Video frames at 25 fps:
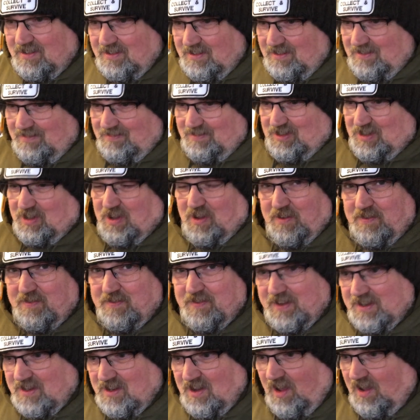and stuff.
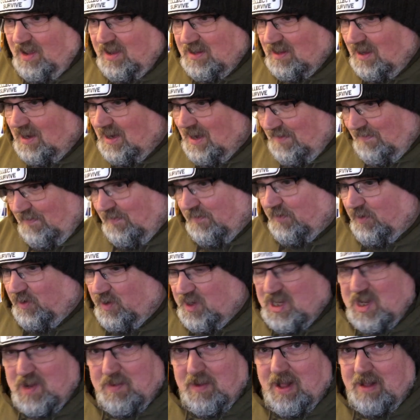It's not, it's like level
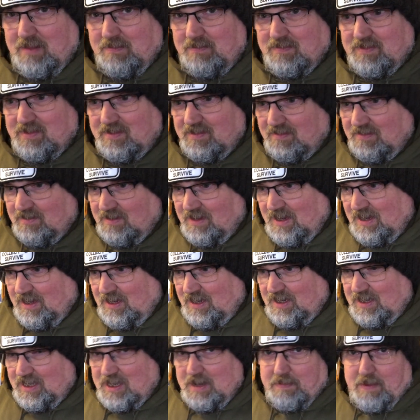42 albums and
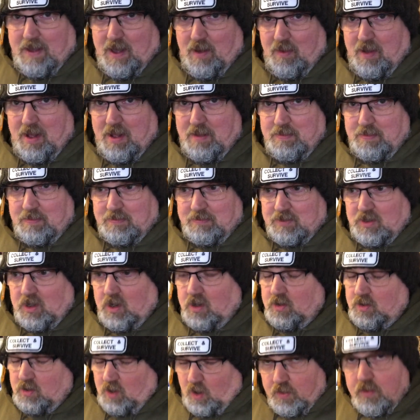Tip Hour albums,
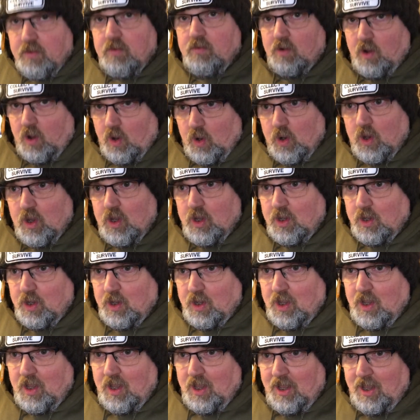nothing wrong
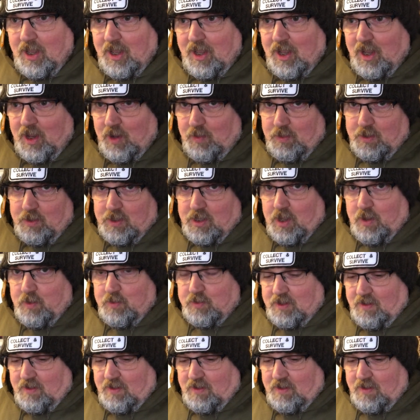with those.